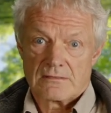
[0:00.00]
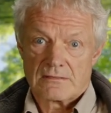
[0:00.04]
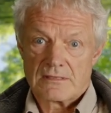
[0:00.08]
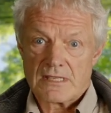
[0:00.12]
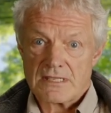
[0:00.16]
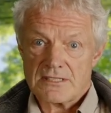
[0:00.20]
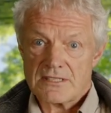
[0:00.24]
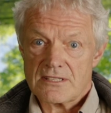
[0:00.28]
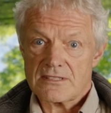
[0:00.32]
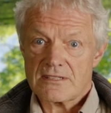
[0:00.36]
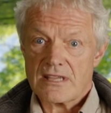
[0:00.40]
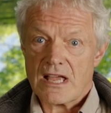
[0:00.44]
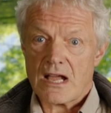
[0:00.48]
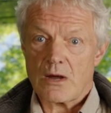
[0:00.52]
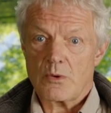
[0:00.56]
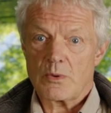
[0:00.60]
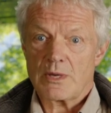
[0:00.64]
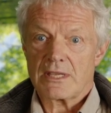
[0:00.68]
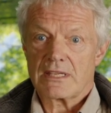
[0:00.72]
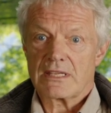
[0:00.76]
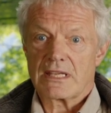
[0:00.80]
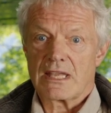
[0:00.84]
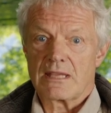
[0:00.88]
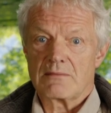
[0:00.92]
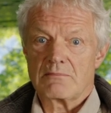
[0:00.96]
This is how
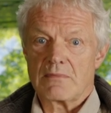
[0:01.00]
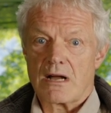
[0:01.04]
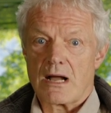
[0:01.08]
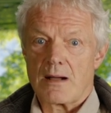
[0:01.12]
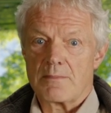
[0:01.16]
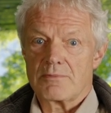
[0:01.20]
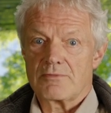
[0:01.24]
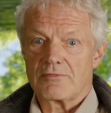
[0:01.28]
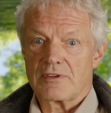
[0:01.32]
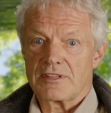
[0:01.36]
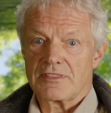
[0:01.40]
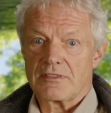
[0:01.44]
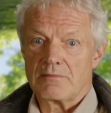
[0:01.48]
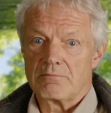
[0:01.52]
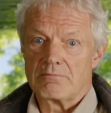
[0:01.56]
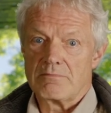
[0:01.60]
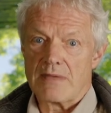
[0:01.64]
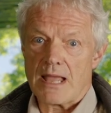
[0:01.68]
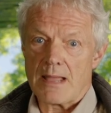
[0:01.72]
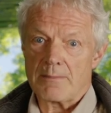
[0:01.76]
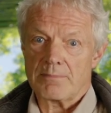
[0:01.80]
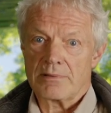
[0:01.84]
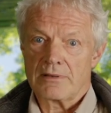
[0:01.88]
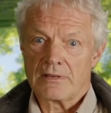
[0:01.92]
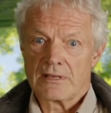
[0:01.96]
we came up with a
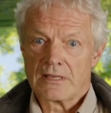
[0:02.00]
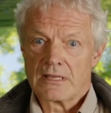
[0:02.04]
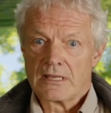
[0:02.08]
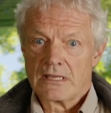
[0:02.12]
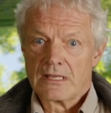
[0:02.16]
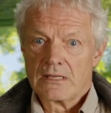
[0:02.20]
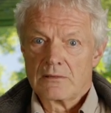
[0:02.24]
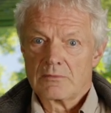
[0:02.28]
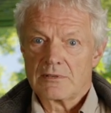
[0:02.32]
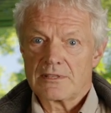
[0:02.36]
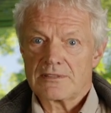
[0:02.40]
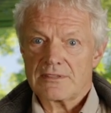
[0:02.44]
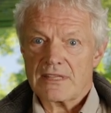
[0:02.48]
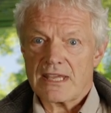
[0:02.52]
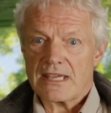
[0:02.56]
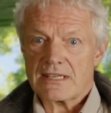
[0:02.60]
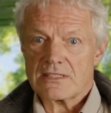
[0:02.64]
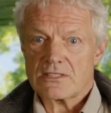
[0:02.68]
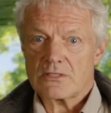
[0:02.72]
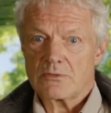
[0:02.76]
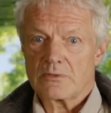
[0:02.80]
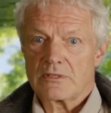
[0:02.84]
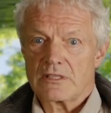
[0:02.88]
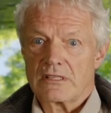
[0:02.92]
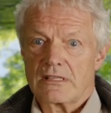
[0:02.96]
map with
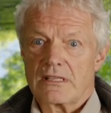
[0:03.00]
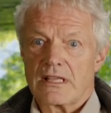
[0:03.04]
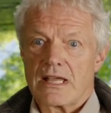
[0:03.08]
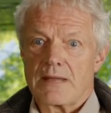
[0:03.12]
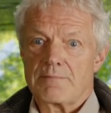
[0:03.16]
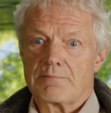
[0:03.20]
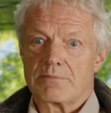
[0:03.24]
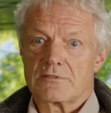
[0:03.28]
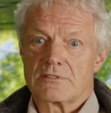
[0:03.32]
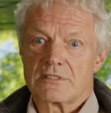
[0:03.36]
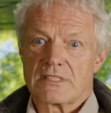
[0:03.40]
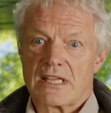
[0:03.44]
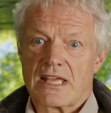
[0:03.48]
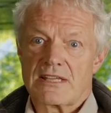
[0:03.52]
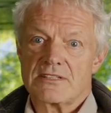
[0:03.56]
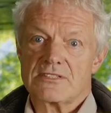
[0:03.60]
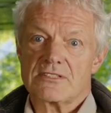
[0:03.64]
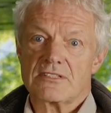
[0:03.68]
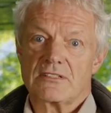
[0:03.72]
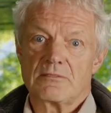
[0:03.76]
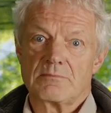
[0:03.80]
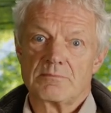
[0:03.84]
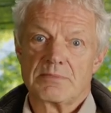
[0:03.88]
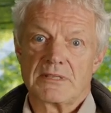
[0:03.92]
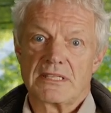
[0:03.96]
actual and
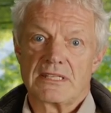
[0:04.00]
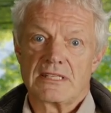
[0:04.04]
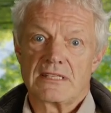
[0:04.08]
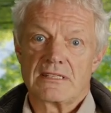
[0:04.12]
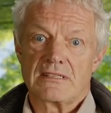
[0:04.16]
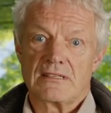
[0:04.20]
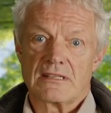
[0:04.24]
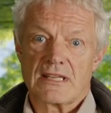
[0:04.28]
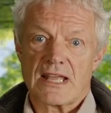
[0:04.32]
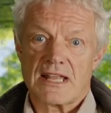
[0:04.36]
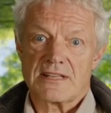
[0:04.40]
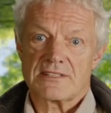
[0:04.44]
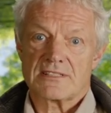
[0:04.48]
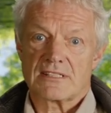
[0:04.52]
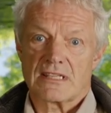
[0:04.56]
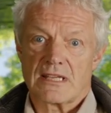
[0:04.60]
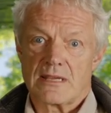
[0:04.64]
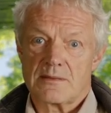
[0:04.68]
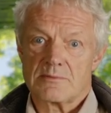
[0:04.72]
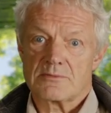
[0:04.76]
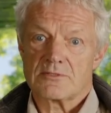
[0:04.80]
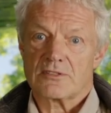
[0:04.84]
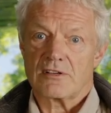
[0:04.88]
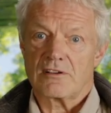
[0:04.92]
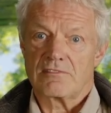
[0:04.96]
potential bee
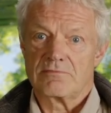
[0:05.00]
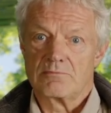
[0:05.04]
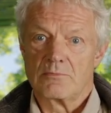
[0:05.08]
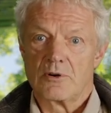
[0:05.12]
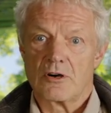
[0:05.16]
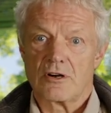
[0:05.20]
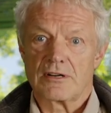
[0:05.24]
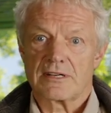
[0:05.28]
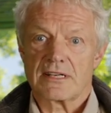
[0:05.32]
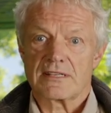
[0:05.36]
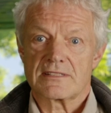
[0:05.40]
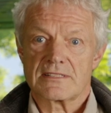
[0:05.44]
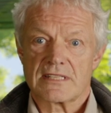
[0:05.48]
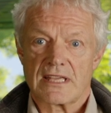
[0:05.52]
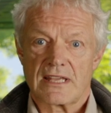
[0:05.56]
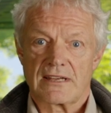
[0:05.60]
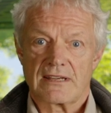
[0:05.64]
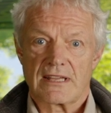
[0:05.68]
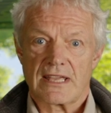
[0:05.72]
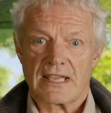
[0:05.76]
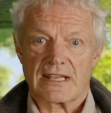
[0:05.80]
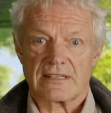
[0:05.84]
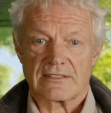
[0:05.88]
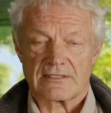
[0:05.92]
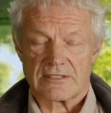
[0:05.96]
landscapes of more than
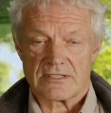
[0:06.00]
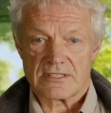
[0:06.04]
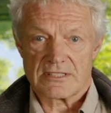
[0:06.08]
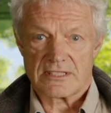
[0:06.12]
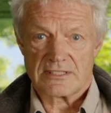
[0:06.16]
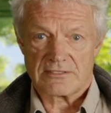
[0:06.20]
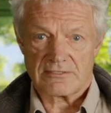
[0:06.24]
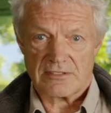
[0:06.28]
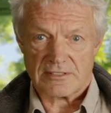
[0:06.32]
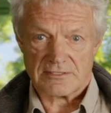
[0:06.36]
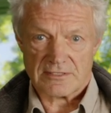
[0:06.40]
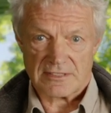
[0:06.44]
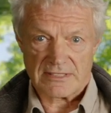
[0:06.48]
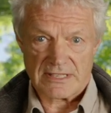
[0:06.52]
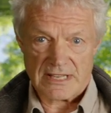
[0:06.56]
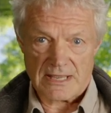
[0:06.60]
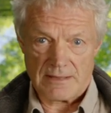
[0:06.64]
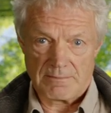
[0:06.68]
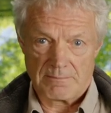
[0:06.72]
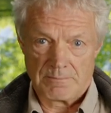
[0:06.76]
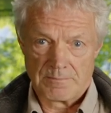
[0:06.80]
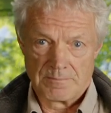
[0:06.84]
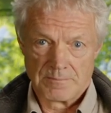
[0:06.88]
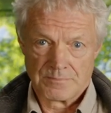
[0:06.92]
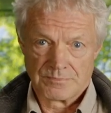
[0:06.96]
10 hectares in
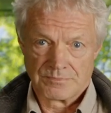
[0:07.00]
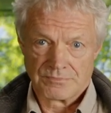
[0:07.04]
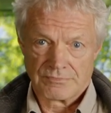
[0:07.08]
Rotterdam.